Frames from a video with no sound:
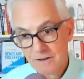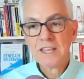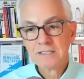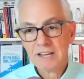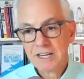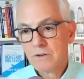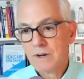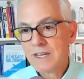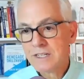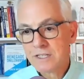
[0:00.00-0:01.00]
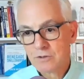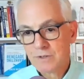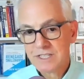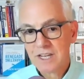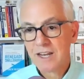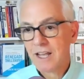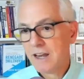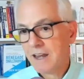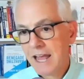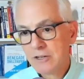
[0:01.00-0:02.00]
Things like your industry study
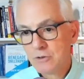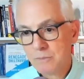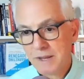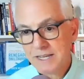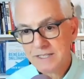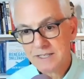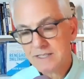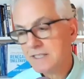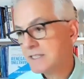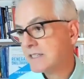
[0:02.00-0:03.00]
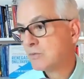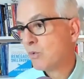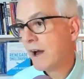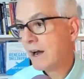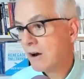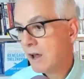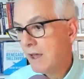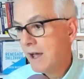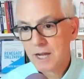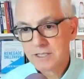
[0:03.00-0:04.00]
on an annual basis. This is where
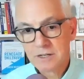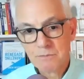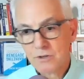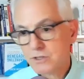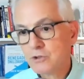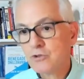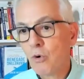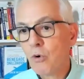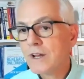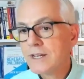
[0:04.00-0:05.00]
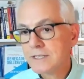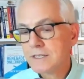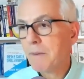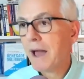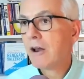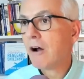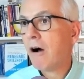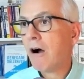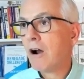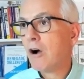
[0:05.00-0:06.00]
customer stories about
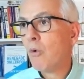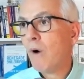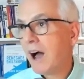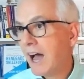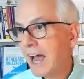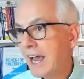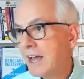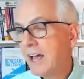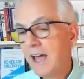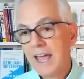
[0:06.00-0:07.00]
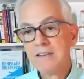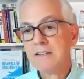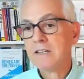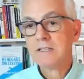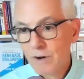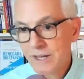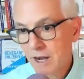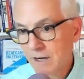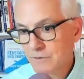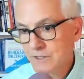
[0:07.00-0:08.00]
R O I and going to
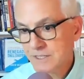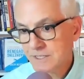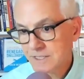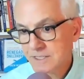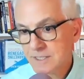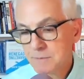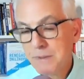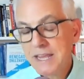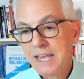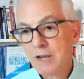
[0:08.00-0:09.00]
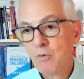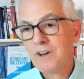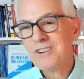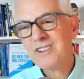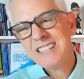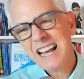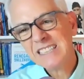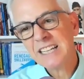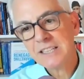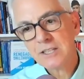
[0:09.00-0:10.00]
conferences and speaking where you're
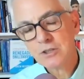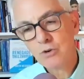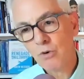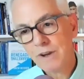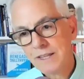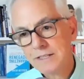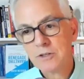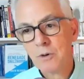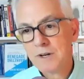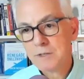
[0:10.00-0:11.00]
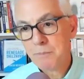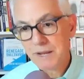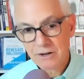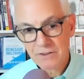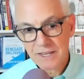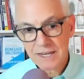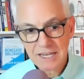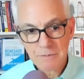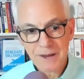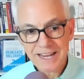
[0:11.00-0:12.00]
telling the story that's so much bigger than
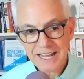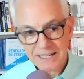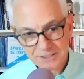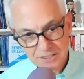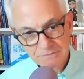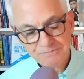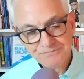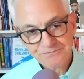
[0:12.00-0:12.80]
anybody else.